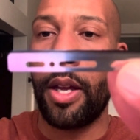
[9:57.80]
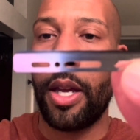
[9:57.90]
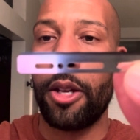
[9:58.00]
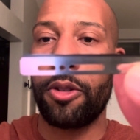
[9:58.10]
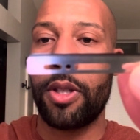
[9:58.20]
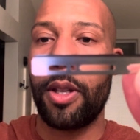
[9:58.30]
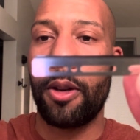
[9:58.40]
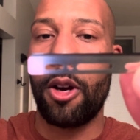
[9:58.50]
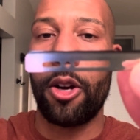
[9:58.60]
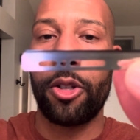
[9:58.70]
Here's the
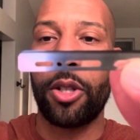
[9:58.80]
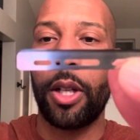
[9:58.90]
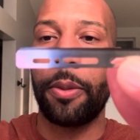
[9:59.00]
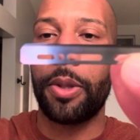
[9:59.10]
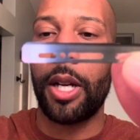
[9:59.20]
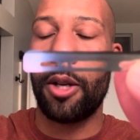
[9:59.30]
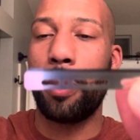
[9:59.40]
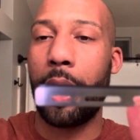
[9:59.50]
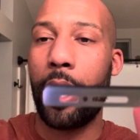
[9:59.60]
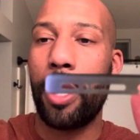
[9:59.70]
Artist Club style
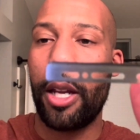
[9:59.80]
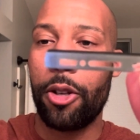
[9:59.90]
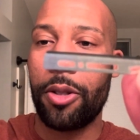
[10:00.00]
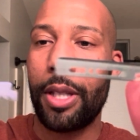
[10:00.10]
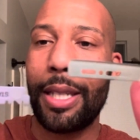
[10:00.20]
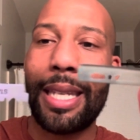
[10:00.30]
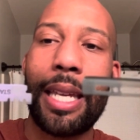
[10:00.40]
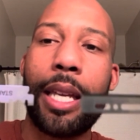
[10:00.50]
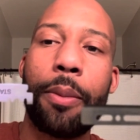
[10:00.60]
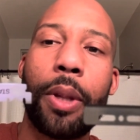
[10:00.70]
blade. Here's the
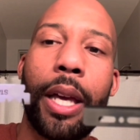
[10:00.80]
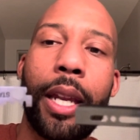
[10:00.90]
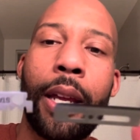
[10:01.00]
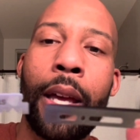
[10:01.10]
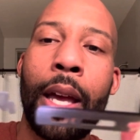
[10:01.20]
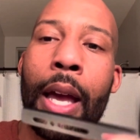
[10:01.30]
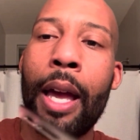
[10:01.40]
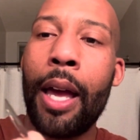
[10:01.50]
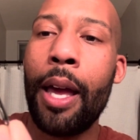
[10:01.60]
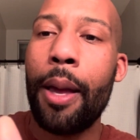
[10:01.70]
DE blade.
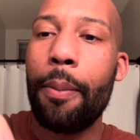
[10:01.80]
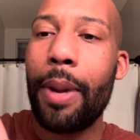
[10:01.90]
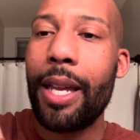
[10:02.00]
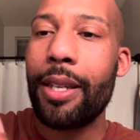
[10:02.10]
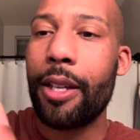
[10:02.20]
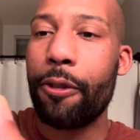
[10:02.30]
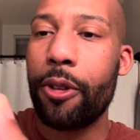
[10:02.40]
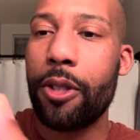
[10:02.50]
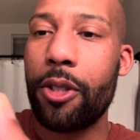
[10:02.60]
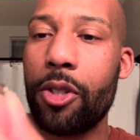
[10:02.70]
Main
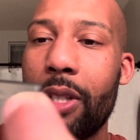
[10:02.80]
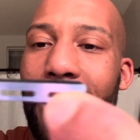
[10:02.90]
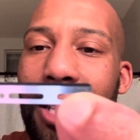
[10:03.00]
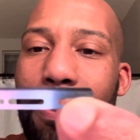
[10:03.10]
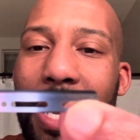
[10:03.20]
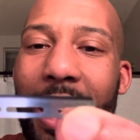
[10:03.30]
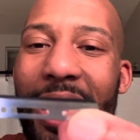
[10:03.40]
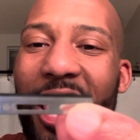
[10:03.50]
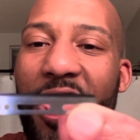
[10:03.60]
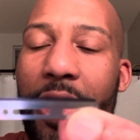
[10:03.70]
difference is just going to be in
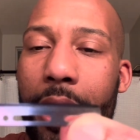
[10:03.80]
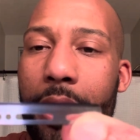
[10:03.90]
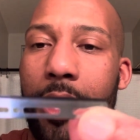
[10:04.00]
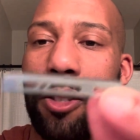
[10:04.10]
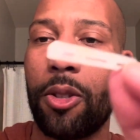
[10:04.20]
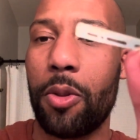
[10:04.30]
the thickness. So